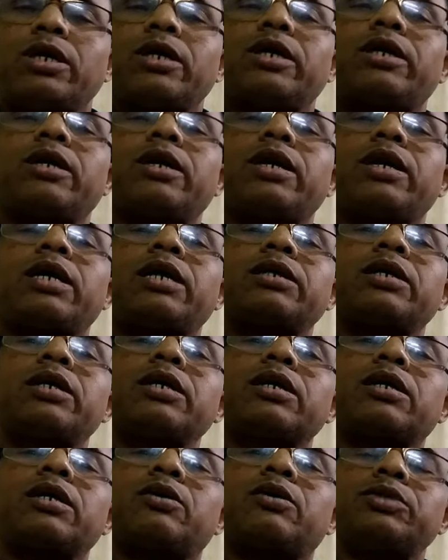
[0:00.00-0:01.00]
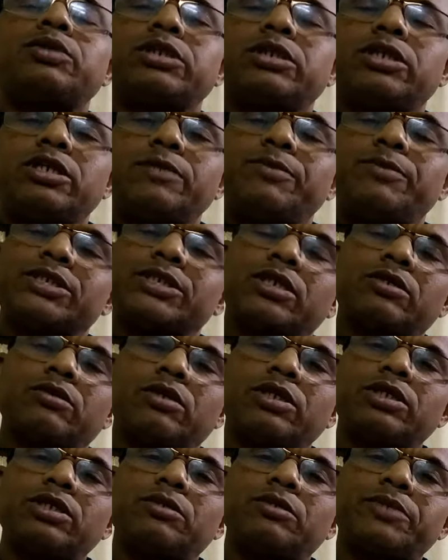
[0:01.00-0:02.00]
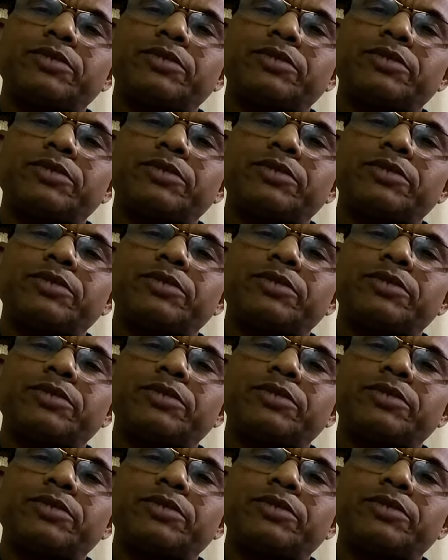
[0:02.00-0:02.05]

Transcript: and another account in debit set only you